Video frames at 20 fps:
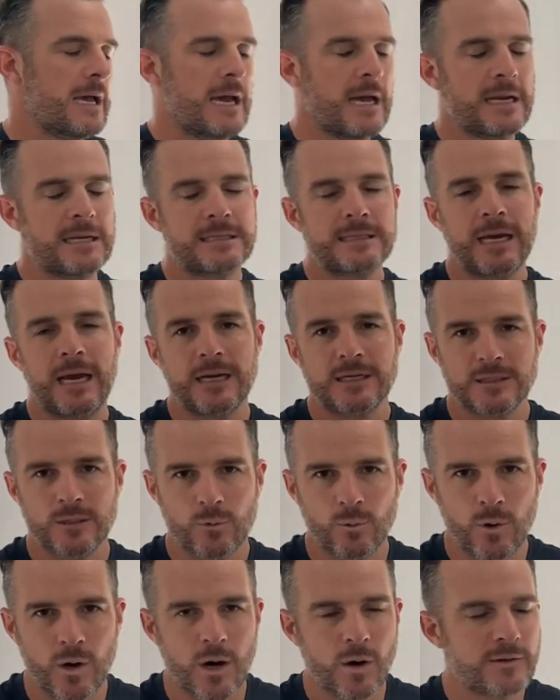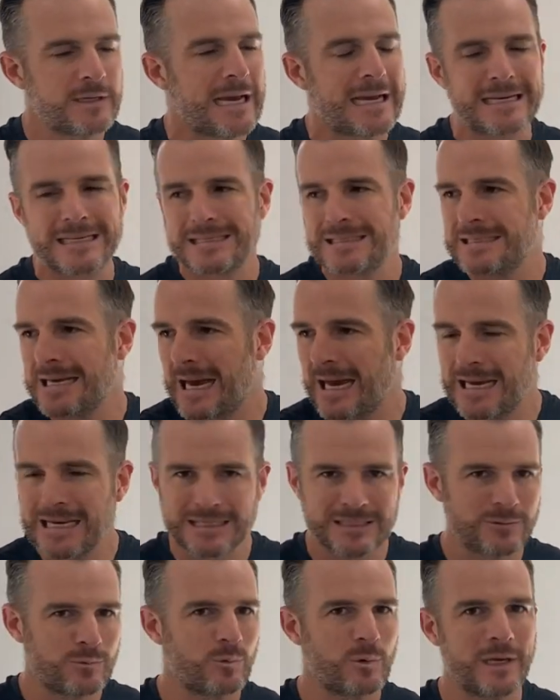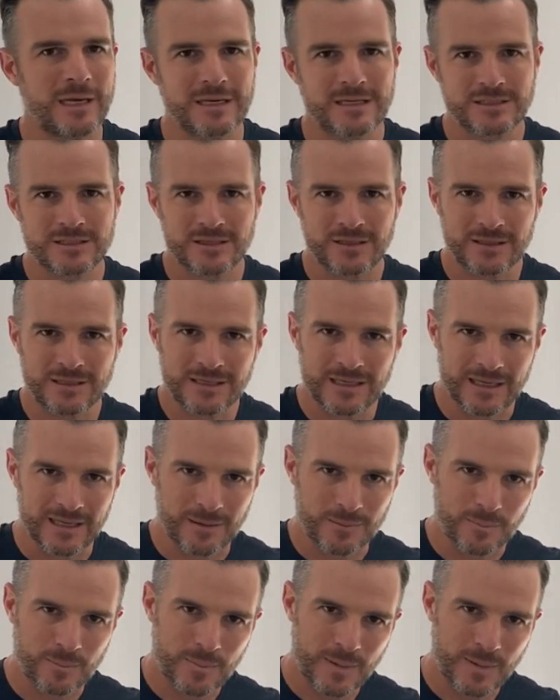It takes a while, it takes days and weeks to get it